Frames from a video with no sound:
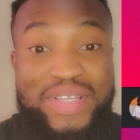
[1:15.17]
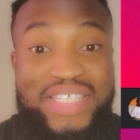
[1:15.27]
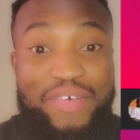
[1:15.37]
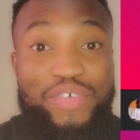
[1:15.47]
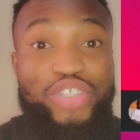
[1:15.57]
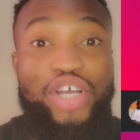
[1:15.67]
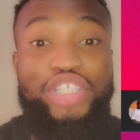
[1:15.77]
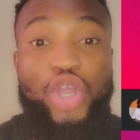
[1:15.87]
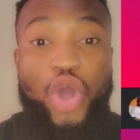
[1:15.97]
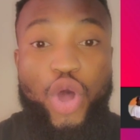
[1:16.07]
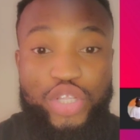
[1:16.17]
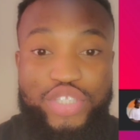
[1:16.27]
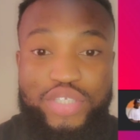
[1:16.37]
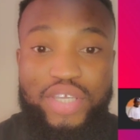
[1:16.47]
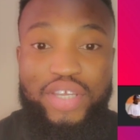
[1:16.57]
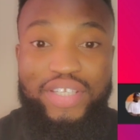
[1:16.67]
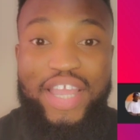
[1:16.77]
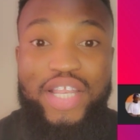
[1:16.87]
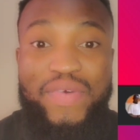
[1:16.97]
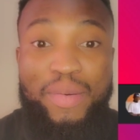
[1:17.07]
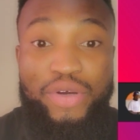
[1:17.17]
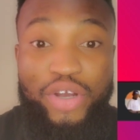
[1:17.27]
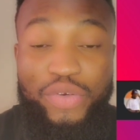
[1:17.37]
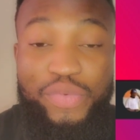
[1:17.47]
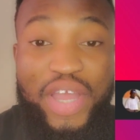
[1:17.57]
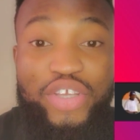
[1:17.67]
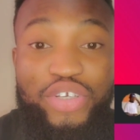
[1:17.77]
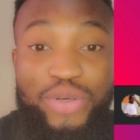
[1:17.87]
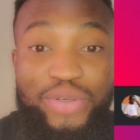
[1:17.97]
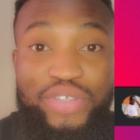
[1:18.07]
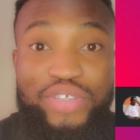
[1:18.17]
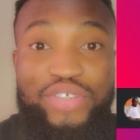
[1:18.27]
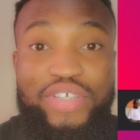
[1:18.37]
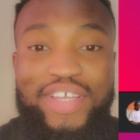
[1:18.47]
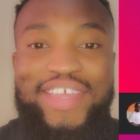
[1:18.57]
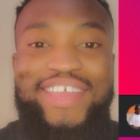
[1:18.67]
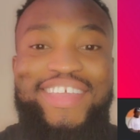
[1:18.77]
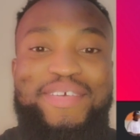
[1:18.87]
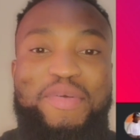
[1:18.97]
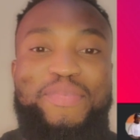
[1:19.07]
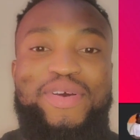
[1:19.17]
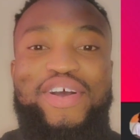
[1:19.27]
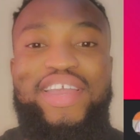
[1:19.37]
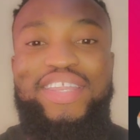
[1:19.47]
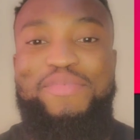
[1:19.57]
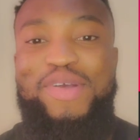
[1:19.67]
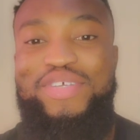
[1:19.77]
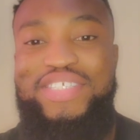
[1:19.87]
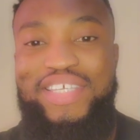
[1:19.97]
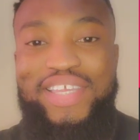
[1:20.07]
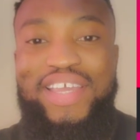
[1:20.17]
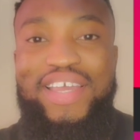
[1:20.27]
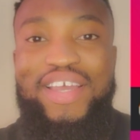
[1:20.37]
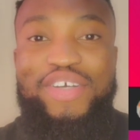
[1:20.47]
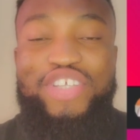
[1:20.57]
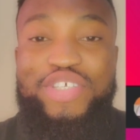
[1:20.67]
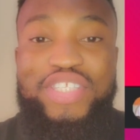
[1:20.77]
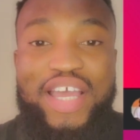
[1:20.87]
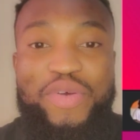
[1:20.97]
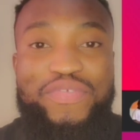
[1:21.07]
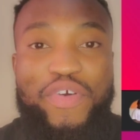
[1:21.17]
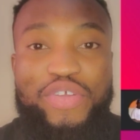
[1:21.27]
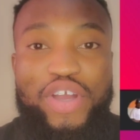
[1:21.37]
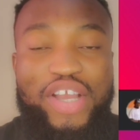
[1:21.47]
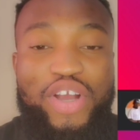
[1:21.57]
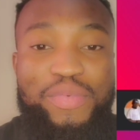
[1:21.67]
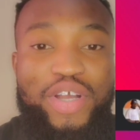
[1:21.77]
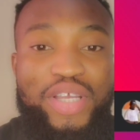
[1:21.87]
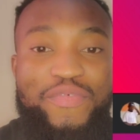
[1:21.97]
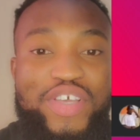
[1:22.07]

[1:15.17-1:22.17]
In right, a day ago, in talk say, this marriage can never and will never work, even if court says otherwise.